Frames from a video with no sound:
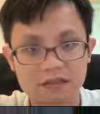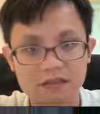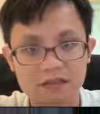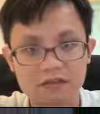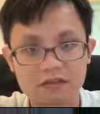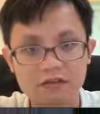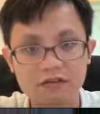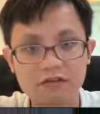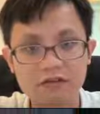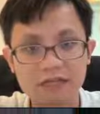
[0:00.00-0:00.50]

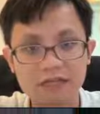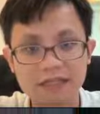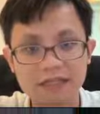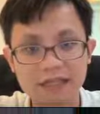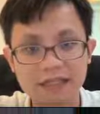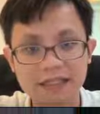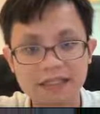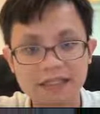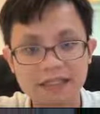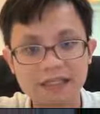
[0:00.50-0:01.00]
So
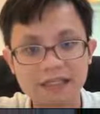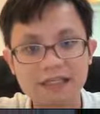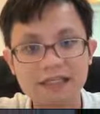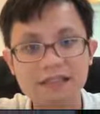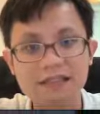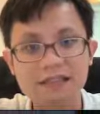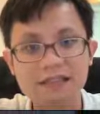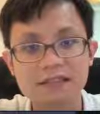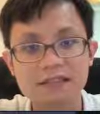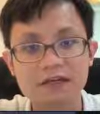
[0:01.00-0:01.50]
latex is,
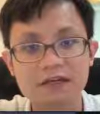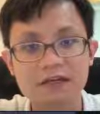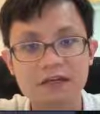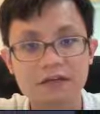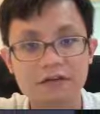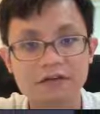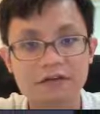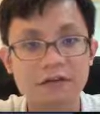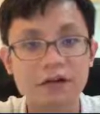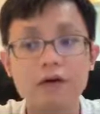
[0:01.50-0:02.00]

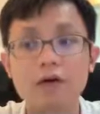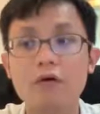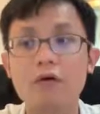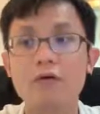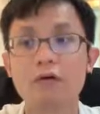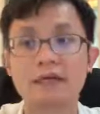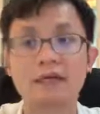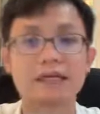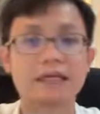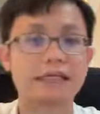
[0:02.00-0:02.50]
we know
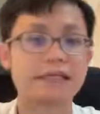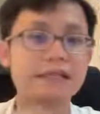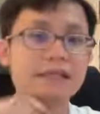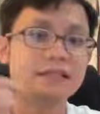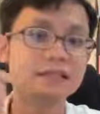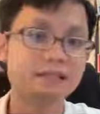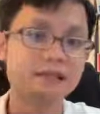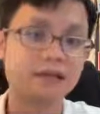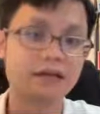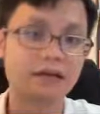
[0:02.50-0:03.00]
it
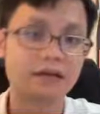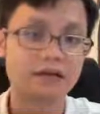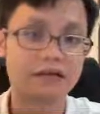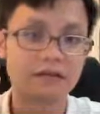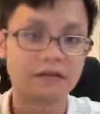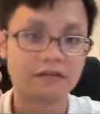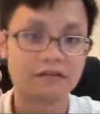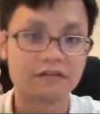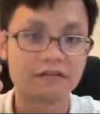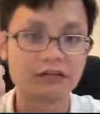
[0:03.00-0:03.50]
is
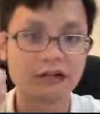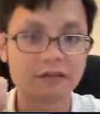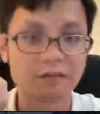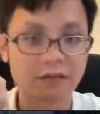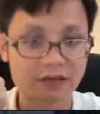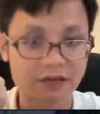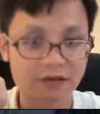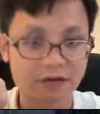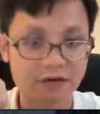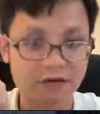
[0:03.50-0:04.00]

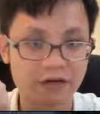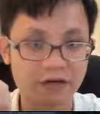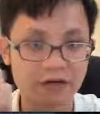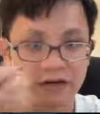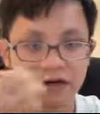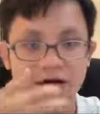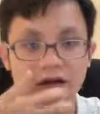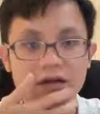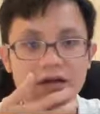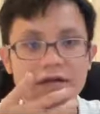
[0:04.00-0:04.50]
rubber,
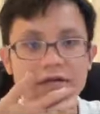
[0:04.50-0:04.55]
correct?